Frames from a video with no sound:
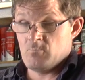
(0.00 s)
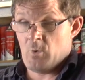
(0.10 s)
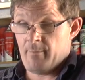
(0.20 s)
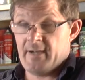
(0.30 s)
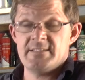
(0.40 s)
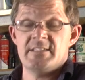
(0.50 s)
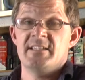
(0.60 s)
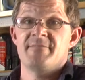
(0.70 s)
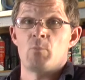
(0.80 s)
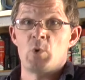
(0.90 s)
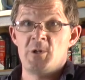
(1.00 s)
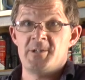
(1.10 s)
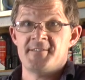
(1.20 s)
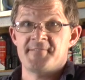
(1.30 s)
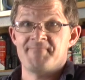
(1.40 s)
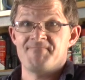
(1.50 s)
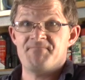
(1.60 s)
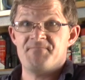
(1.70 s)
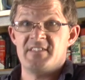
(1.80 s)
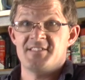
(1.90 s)
what makes it even worse
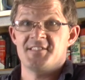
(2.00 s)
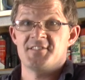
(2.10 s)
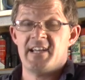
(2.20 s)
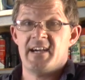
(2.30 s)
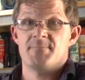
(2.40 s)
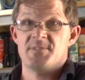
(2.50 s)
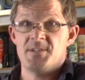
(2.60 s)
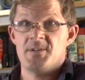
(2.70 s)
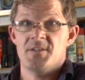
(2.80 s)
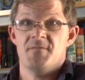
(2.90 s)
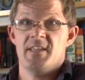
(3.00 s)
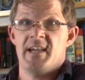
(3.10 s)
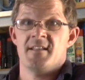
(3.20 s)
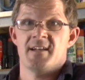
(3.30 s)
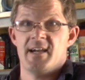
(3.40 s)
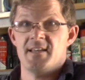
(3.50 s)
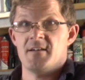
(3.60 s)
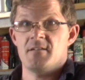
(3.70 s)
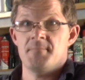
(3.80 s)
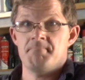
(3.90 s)
is the sharp side of the alligator
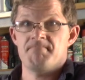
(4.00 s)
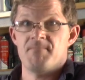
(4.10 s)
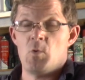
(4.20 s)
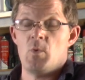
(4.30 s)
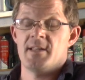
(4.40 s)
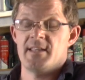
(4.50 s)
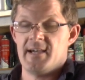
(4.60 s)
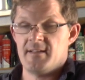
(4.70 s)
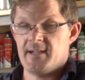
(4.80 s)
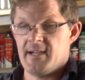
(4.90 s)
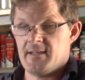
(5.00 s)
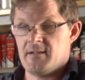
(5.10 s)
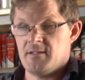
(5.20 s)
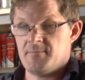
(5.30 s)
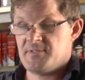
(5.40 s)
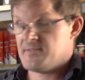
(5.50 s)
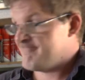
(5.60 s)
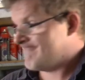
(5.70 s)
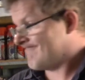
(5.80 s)
clip, or one of the alligator clips,